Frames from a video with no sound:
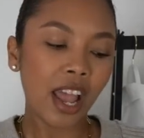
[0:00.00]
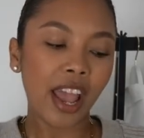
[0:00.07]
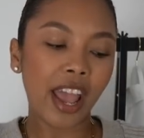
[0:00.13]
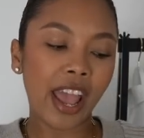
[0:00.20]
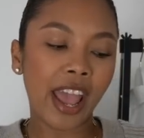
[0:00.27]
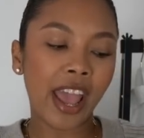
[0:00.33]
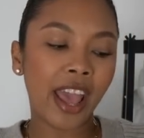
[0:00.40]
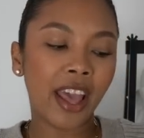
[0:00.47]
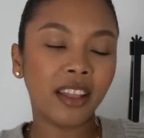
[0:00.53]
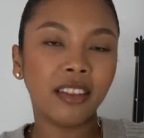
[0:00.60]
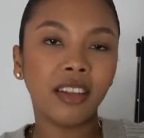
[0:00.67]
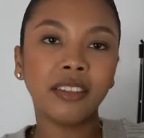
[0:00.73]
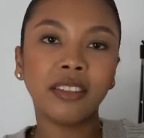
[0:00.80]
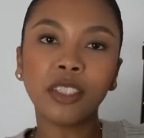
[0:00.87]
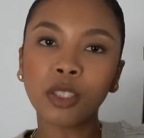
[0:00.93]

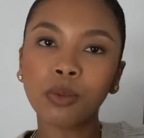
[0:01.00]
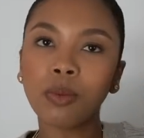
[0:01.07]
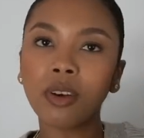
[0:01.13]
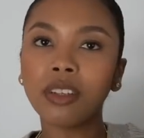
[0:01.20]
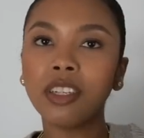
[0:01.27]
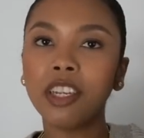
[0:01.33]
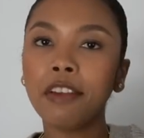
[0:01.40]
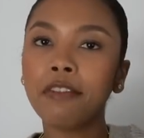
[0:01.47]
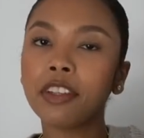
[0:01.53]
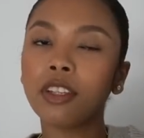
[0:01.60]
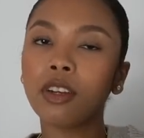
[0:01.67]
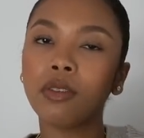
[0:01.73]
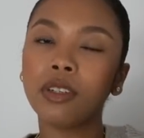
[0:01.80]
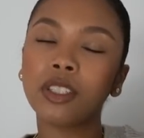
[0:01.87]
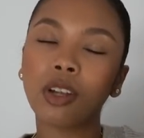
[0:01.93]
And this one, even
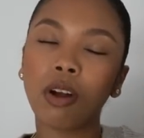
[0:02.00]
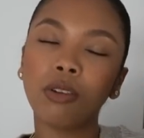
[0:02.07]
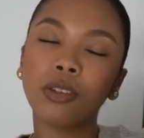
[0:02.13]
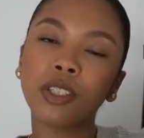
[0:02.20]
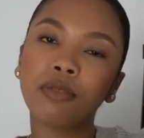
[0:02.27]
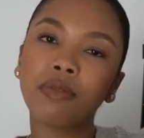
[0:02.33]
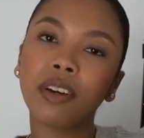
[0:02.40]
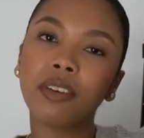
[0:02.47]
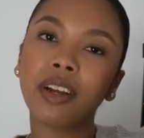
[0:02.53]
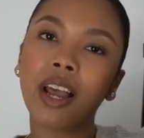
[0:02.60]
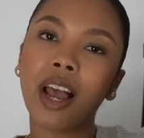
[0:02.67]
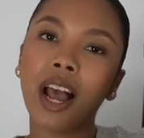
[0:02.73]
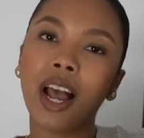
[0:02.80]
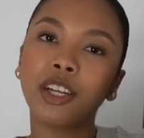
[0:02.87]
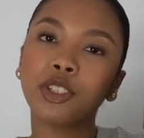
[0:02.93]
though it's also very
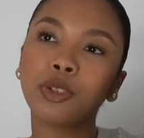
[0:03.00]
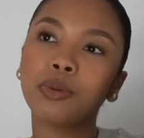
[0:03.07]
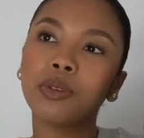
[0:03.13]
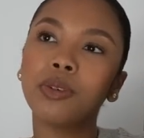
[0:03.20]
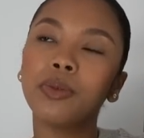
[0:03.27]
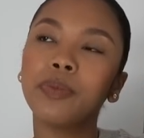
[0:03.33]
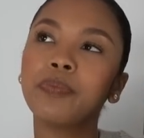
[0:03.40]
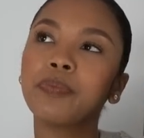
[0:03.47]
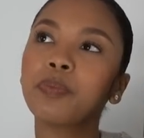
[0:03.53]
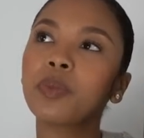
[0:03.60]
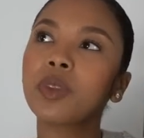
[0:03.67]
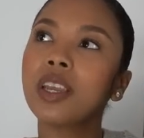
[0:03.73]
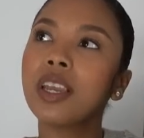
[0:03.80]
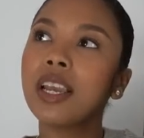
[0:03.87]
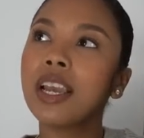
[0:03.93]
casual,
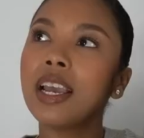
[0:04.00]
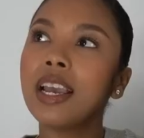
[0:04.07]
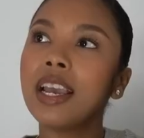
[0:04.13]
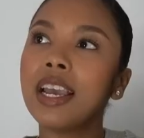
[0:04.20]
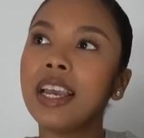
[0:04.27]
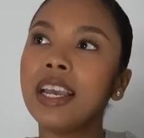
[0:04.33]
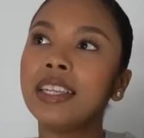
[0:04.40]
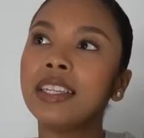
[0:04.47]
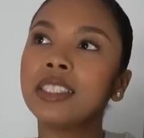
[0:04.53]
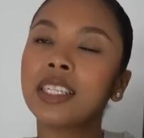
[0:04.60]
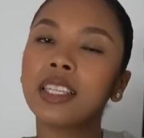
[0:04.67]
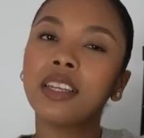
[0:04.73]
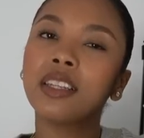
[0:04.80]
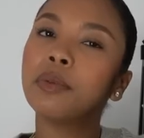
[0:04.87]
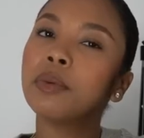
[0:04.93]
it is a
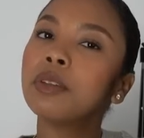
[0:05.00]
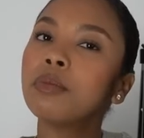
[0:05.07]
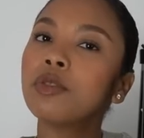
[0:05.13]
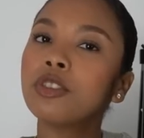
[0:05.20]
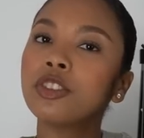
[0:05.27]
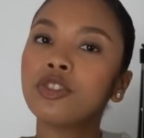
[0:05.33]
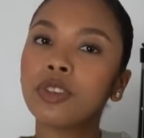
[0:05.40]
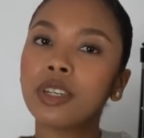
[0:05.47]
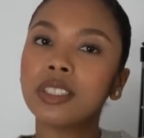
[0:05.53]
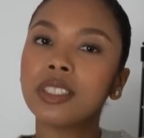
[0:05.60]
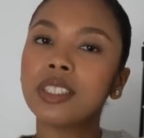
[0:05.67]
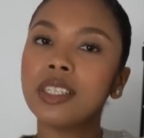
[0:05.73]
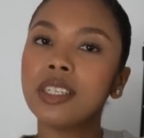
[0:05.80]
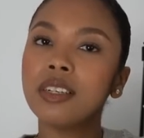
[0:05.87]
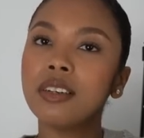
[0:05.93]
little bit more
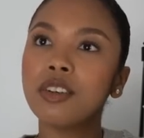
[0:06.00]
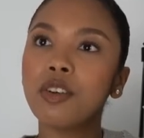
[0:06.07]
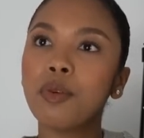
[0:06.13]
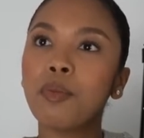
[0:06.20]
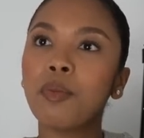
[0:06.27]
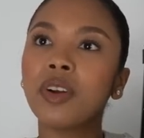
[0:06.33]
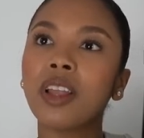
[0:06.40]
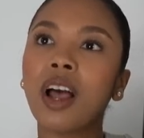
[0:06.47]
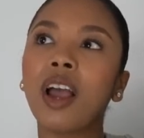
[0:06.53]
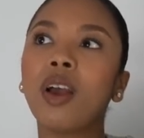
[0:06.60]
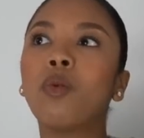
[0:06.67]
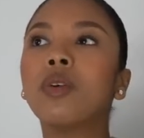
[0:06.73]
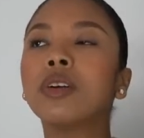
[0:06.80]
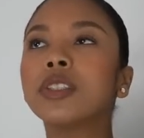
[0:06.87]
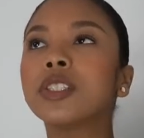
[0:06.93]
dressy, but I
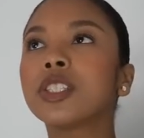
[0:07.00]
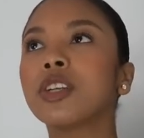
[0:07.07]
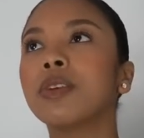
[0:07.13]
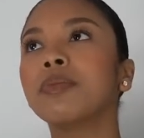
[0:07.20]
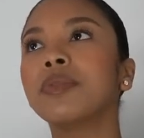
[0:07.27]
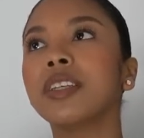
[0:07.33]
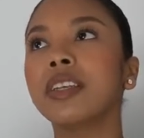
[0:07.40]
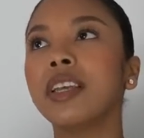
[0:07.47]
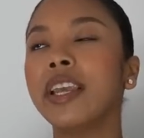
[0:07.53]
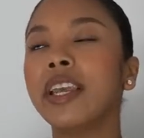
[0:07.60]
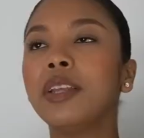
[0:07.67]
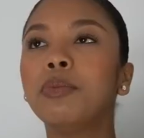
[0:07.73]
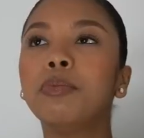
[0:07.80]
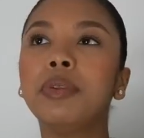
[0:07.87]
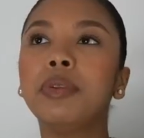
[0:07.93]
want something
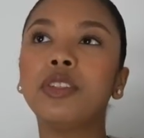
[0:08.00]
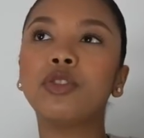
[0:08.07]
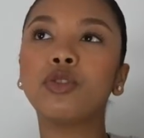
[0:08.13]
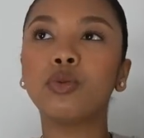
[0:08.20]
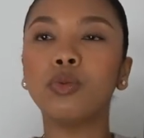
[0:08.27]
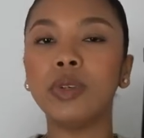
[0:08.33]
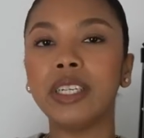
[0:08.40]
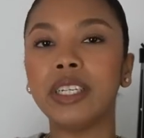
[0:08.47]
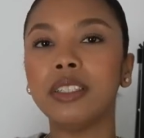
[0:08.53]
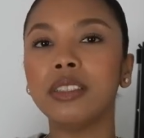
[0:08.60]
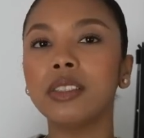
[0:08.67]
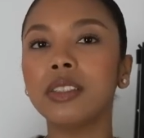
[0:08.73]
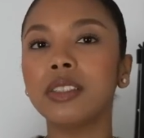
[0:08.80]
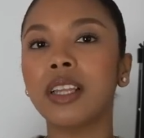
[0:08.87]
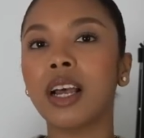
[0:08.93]
in
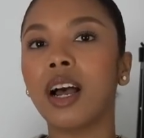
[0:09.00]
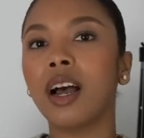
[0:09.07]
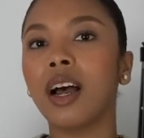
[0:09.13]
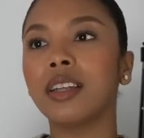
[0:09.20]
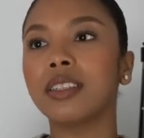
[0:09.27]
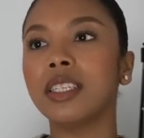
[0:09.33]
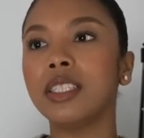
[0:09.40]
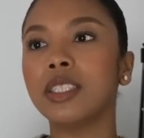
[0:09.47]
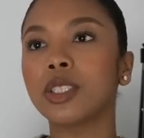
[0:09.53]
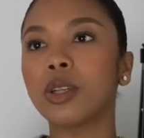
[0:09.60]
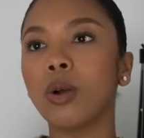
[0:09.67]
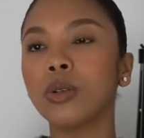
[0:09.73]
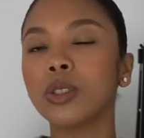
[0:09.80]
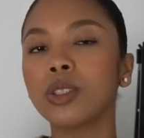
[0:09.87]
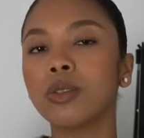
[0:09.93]
between that is
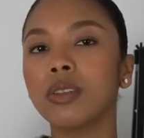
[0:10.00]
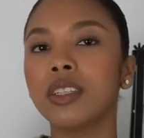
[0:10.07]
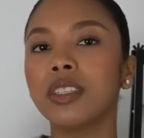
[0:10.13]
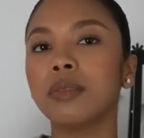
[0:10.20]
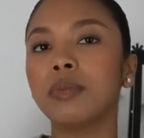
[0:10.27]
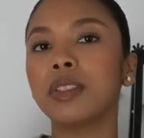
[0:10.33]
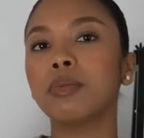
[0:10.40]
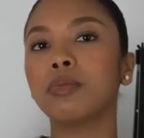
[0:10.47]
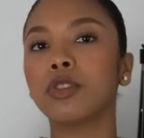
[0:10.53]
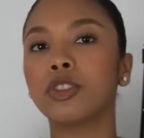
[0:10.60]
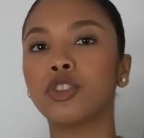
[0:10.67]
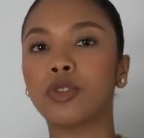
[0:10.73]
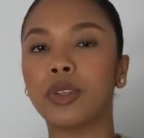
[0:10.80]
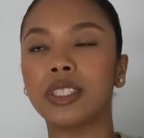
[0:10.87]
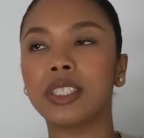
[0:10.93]
also a little bit more
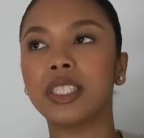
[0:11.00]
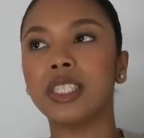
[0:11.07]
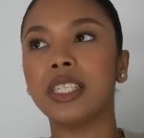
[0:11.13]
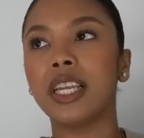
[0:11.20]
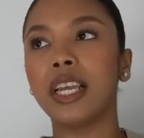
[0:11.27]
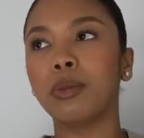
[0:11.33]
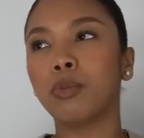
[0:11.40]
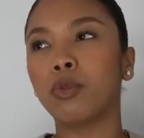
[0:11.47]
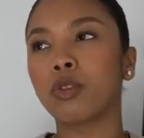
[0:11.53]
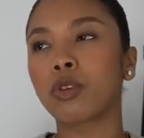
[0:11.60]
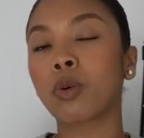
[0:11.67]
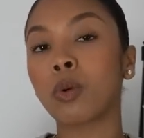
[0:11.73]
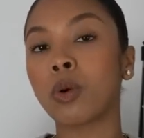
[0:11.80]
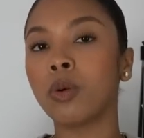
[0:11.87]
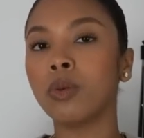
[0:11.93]
dressy and more
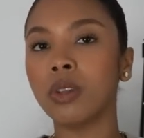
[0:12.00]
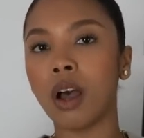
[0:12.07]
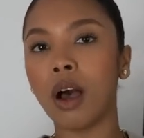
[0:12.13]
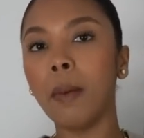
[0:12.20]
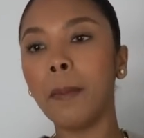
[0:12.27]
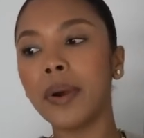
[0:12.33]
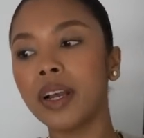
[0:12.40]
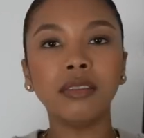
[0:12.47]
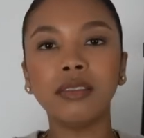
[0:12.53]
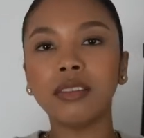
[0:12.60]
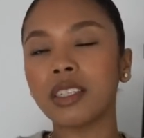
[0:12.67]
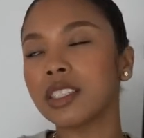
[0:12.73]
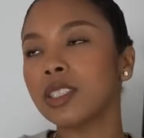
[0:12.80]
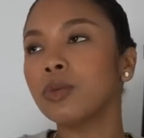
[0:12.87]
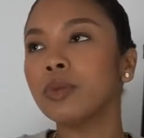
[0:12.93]
grown up.
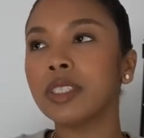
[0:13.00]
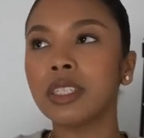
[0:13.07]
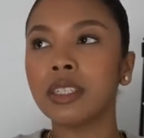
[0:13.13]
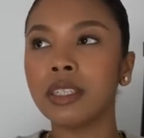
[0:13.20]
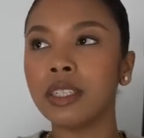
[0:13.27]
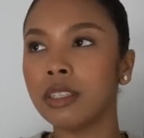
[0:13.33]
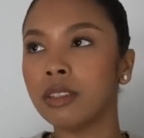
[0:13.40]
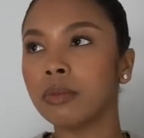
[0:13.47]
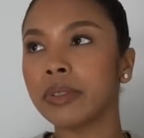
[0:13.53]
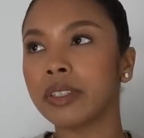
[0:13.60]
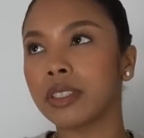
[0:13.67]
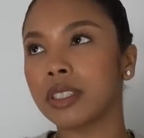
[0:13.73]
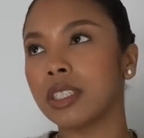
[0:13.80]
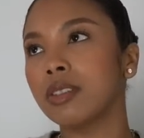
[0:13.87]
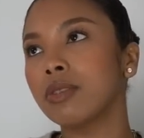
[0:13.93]
Nothing with a heel
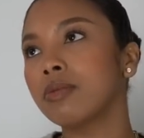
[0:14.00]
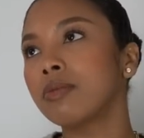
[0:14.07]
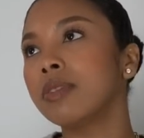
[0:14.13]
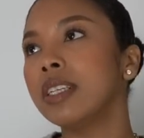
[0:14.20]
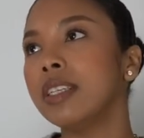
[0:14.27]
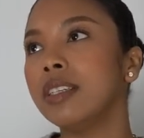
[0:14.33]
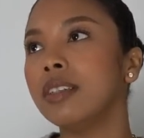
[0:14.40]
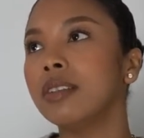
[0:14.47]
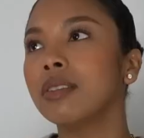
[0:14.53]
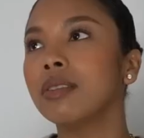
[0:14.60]
because I don't really